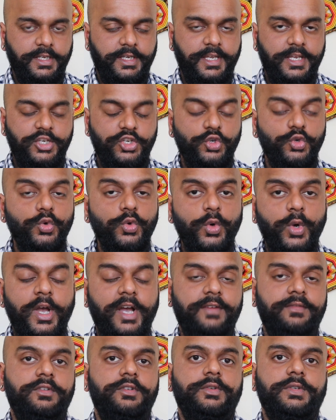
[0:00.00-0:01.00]
and you
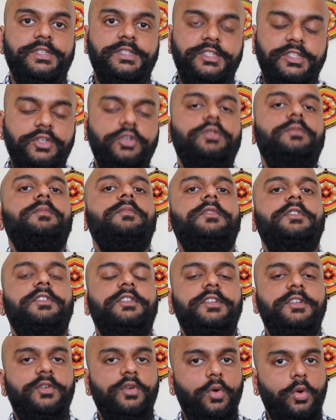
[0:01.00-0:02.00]
have to assume
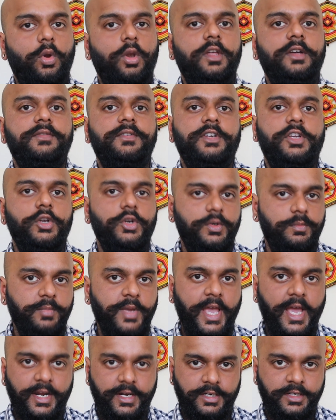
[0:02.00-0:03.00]
the role of a good
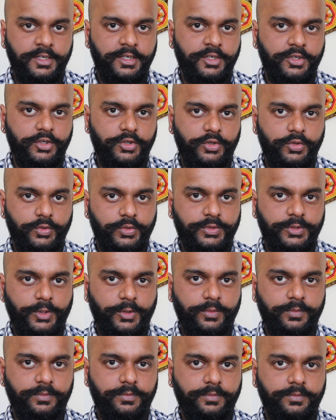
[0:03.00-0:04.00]
parent to do so.